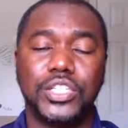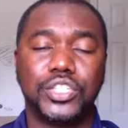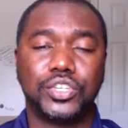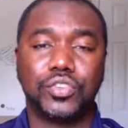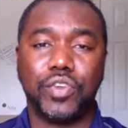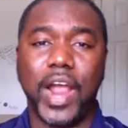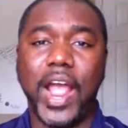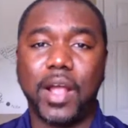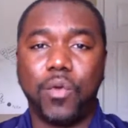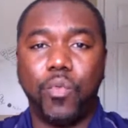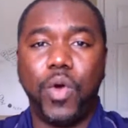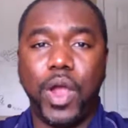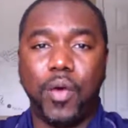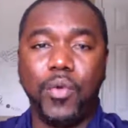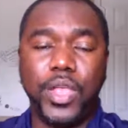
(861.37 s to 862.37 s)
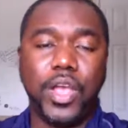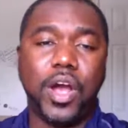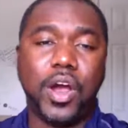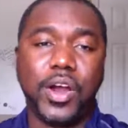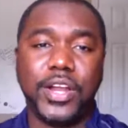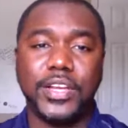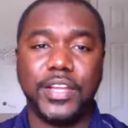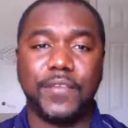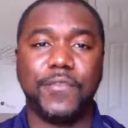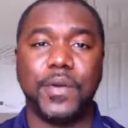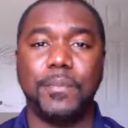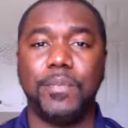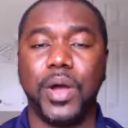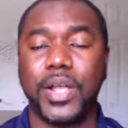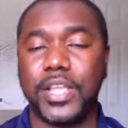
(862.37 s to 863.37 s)
track where we are in
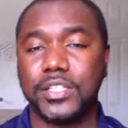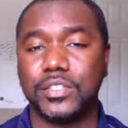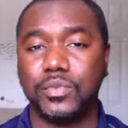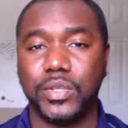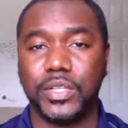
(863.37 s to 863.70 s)
different buckets